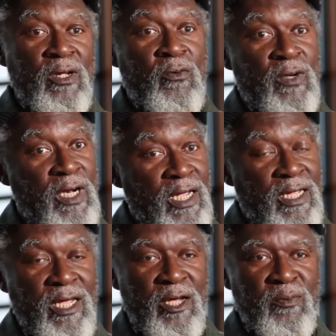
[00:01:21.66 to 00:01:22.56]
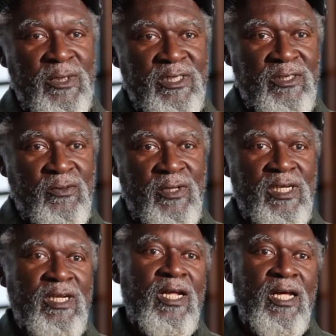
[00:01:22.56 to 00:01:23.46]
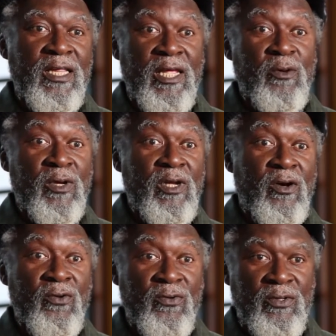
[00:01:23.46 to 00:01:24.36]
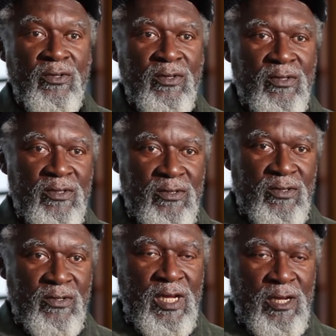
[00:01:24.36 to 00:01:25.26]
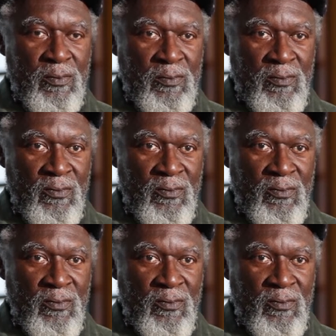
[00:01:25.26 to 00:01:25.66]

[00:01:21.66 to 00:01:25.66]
when they came to Sweden, they would go to him.